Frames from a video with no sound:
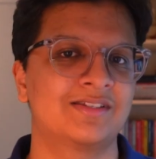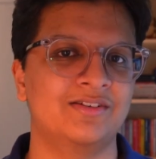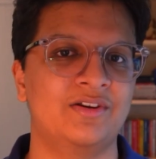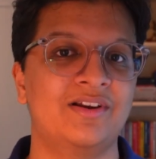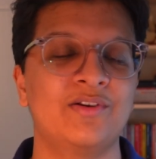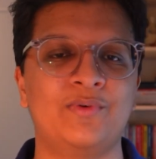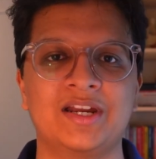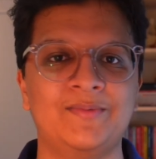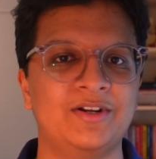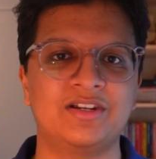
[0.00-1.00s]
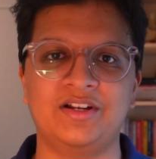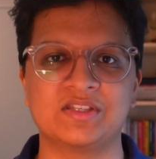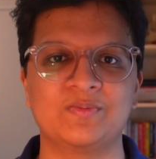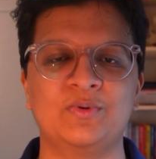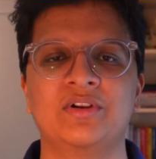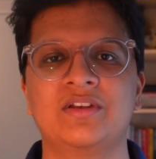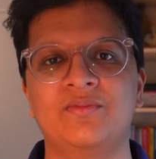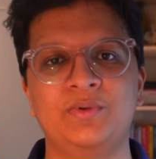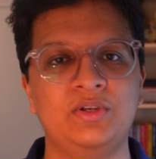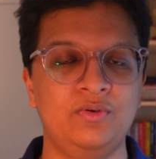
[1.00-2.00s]
So you don't have to worry about transport
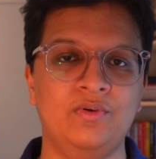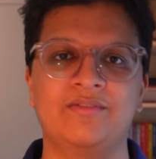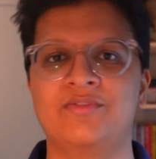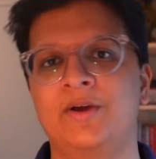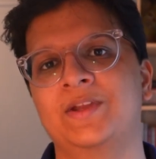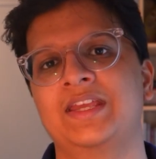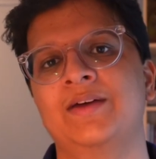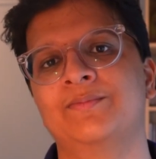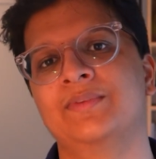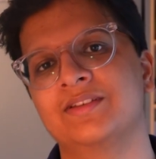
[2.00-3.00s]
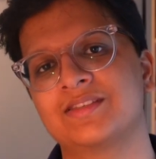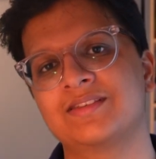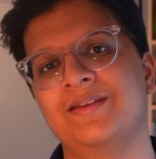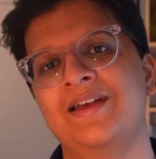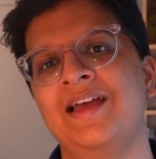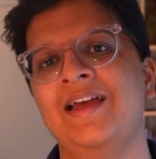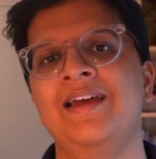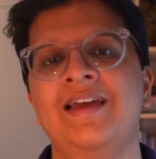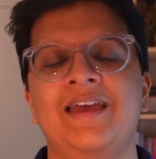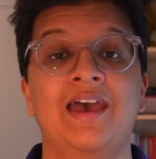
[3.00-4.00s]
to and from the campus.
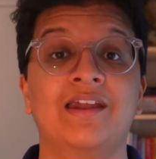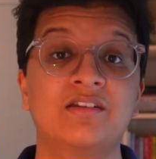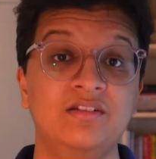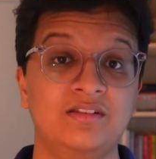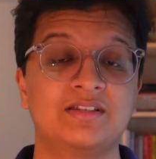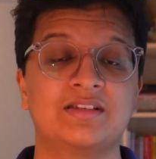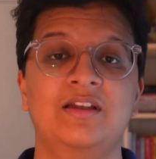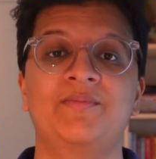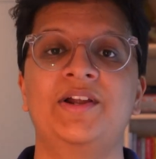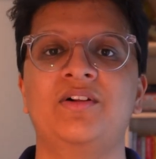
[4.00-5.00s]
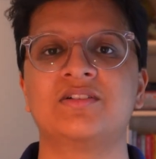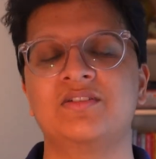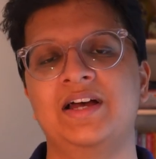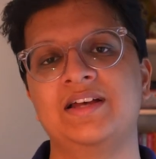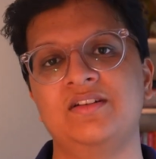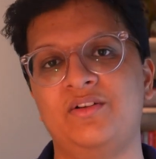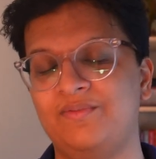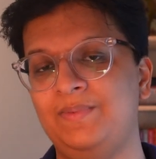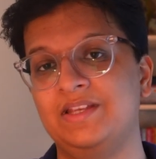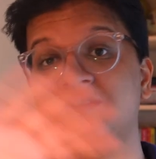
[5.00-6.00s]
In addition to this, Hillenbrand also has a lot
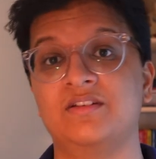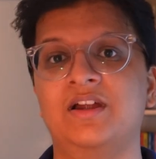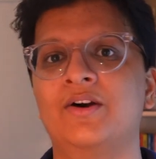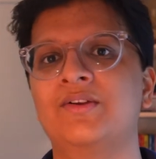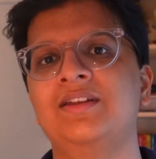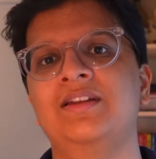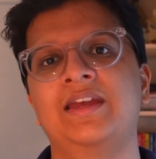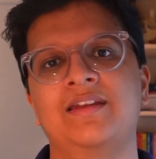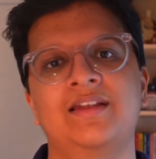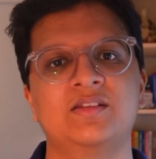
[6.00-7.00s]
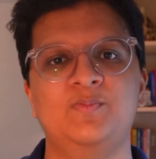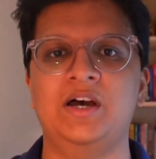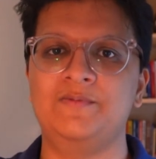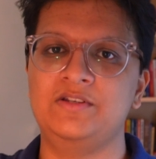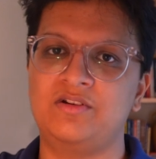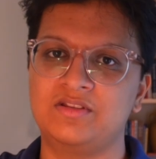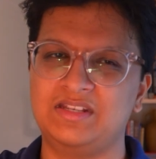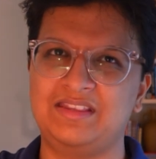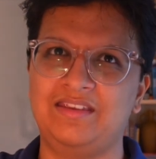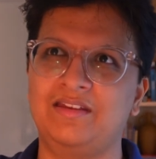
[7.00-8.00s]
of places around it, like it has Papa John's,
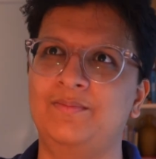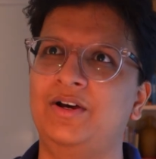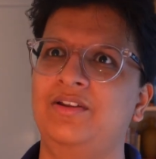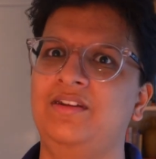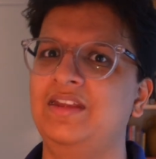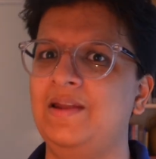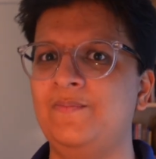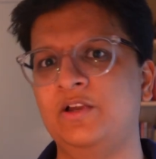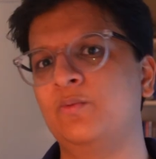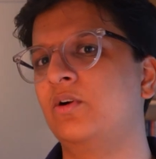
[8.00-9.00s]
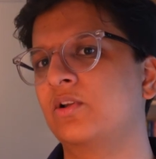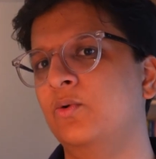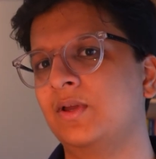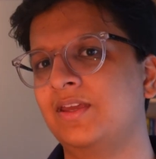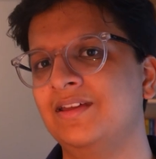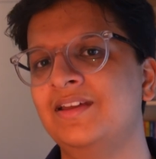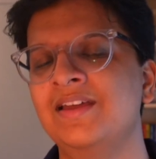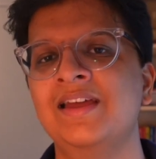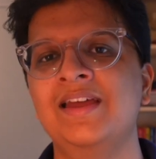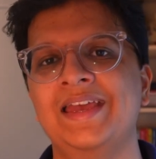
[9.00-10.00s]
I think about a 10-minute walk away.
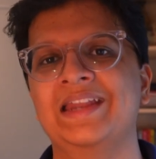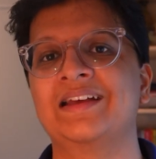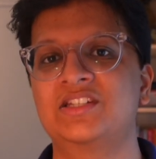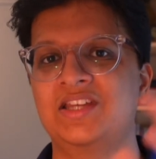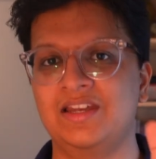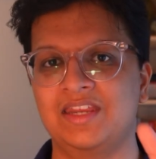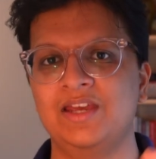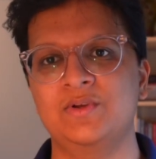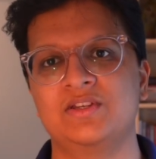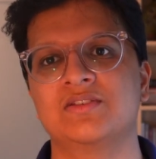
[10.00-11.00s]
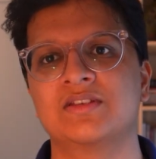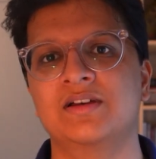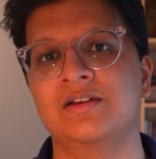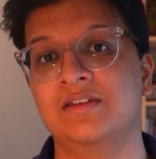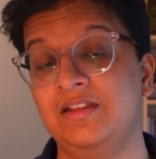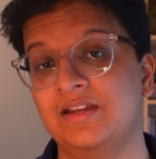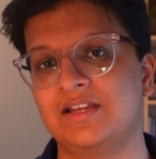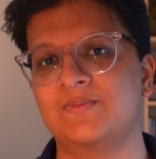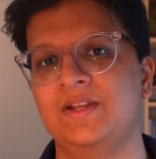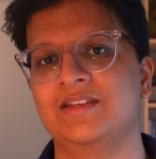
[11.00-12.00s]
It has Chenier, which is a really
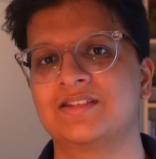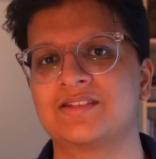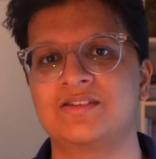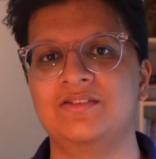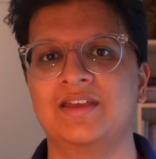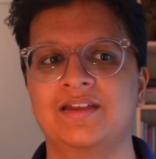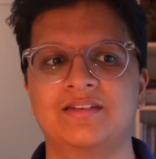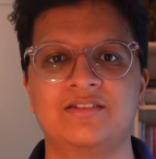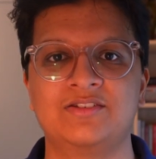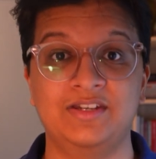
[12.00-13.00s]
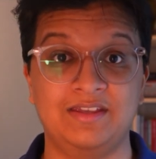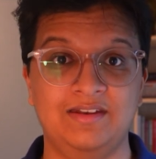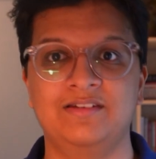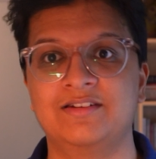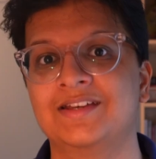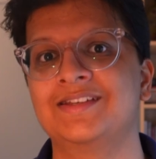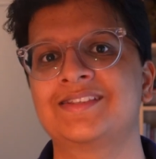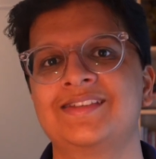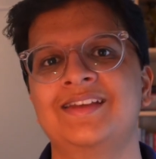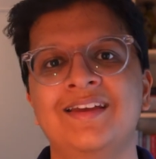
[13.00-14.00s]
nice place to get chicken and
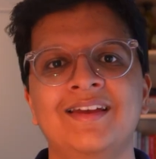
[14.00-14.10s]
rice.